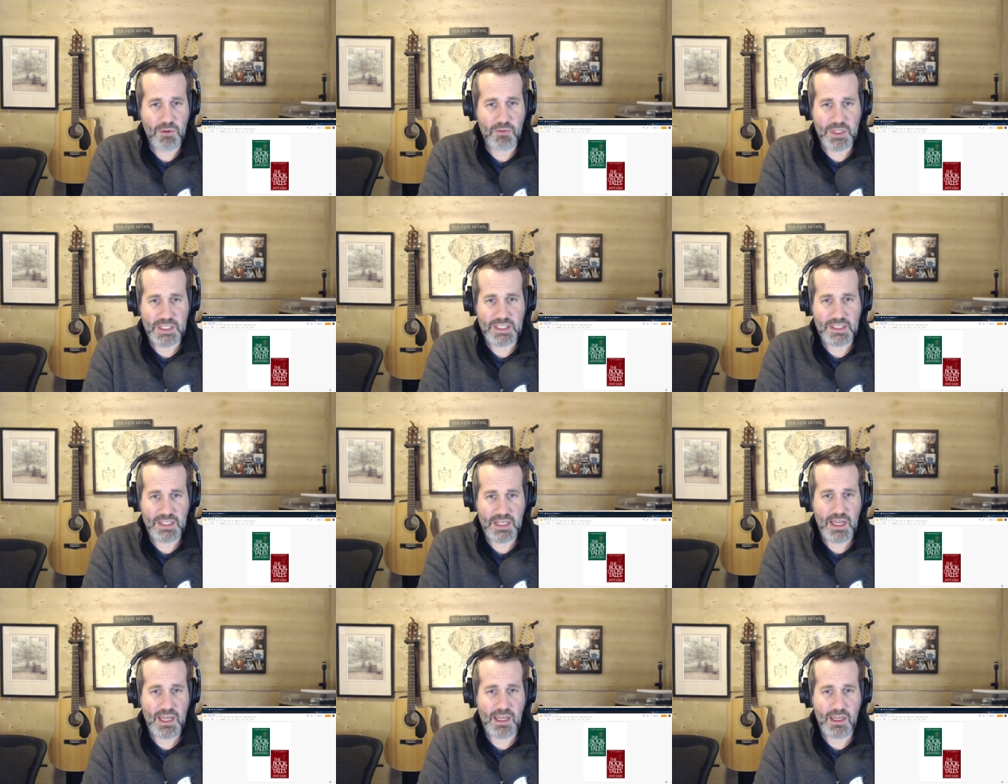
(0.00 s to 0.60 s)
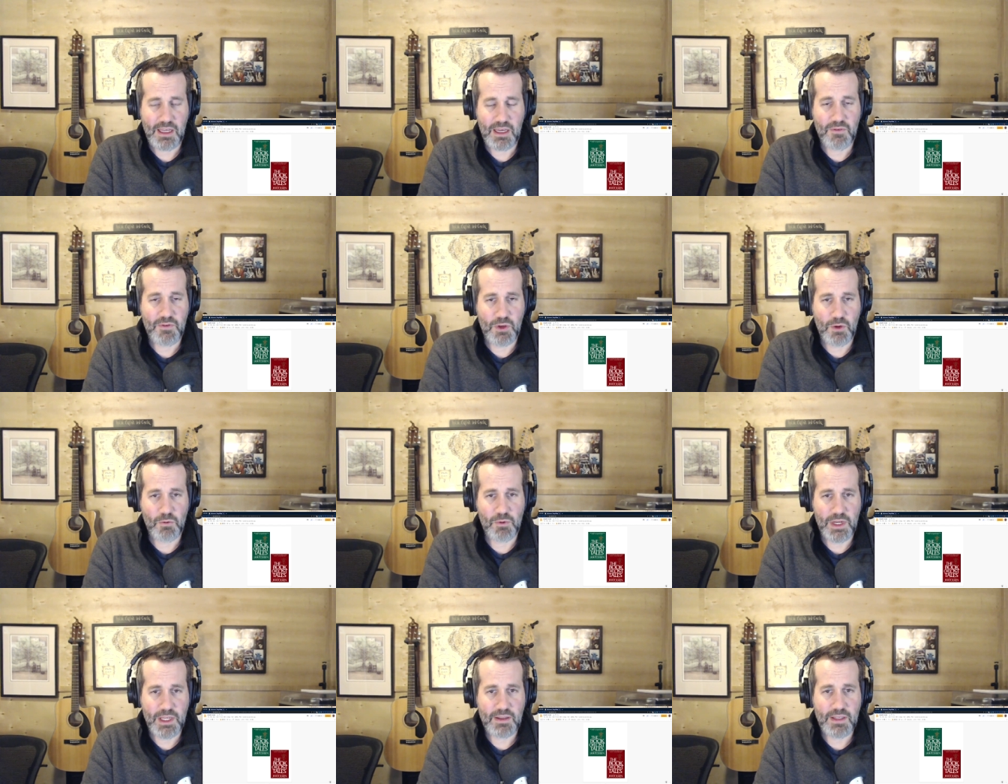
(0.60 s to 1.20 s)
we see if you
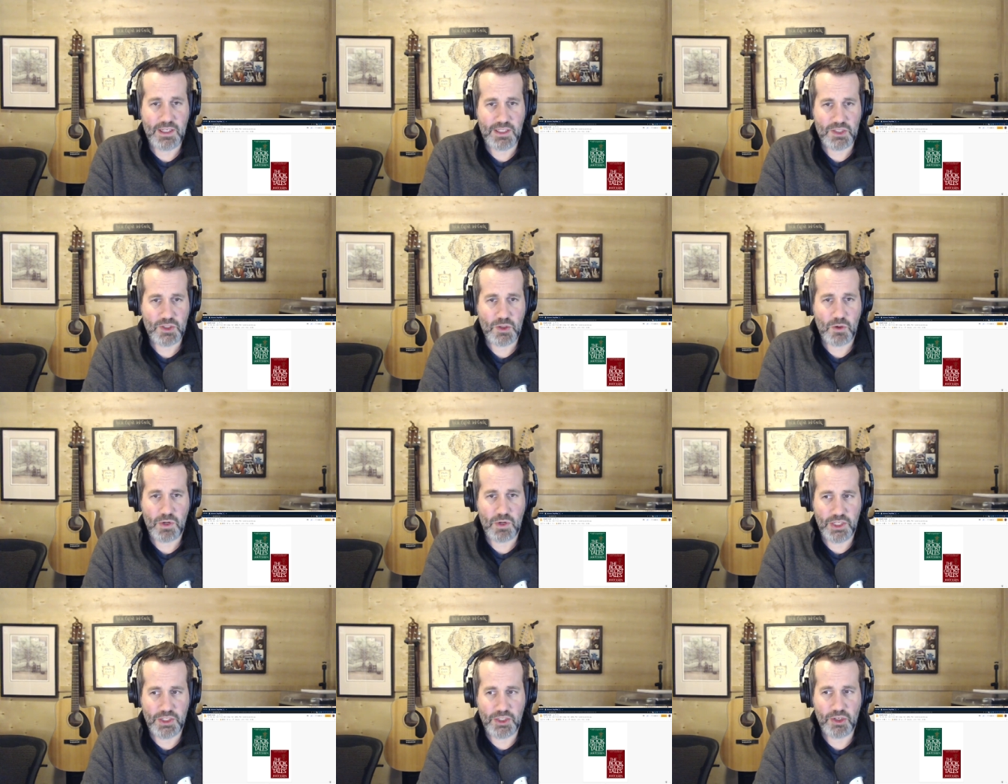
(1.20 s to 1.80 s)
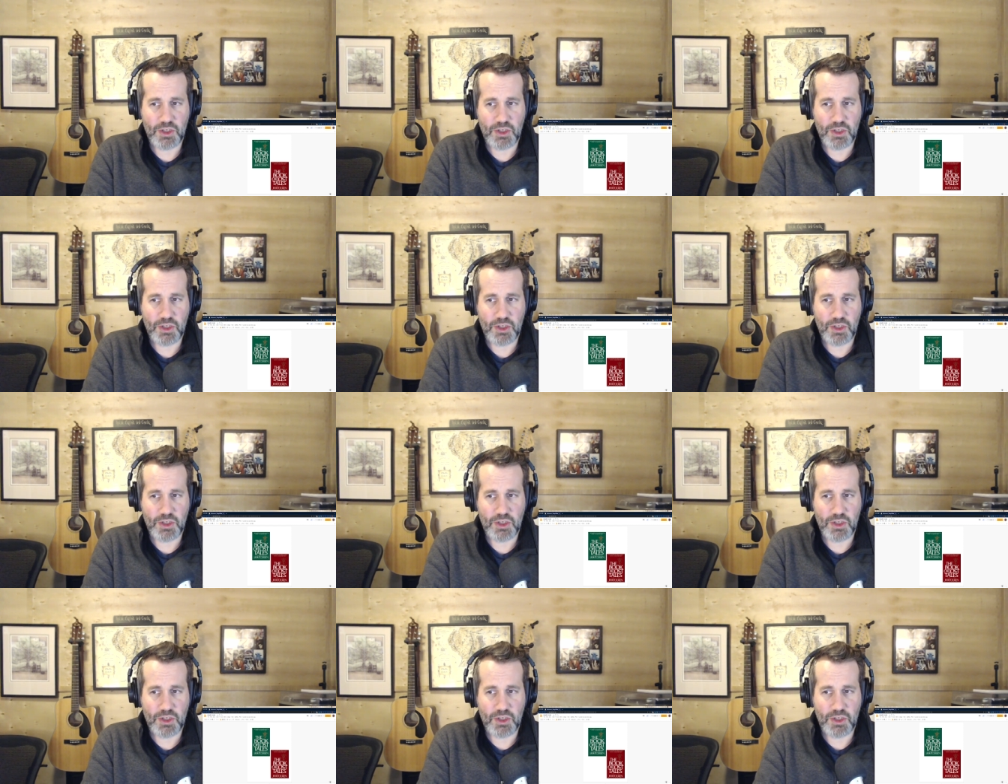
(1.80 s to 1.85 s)
read these stories,